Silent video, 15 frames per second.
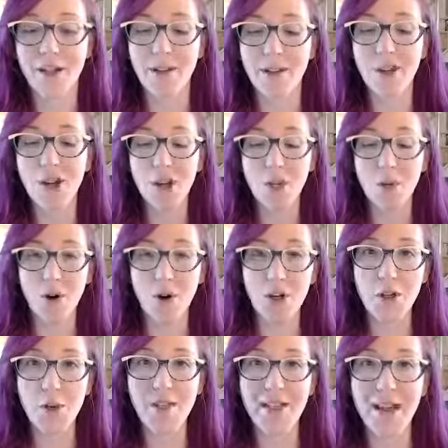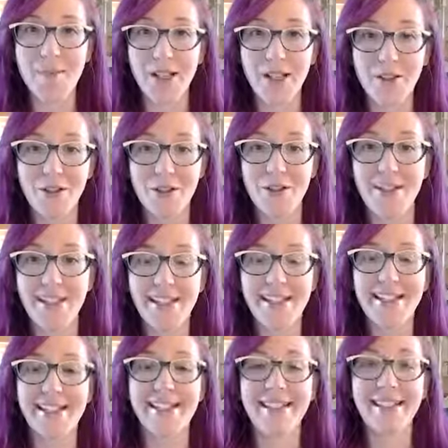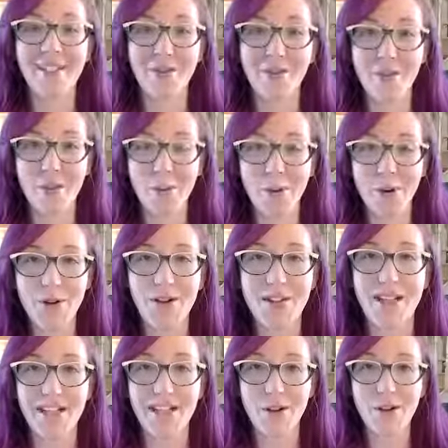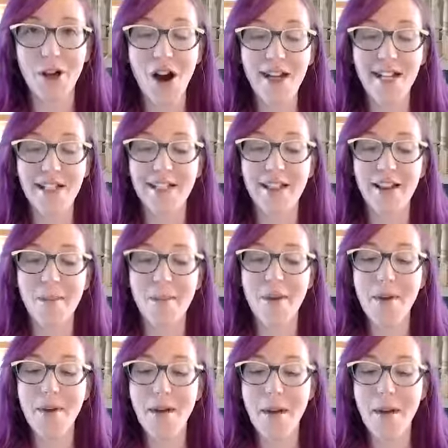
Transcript: I mean, you are doing that because you're seated in front of the person and you're talking to them,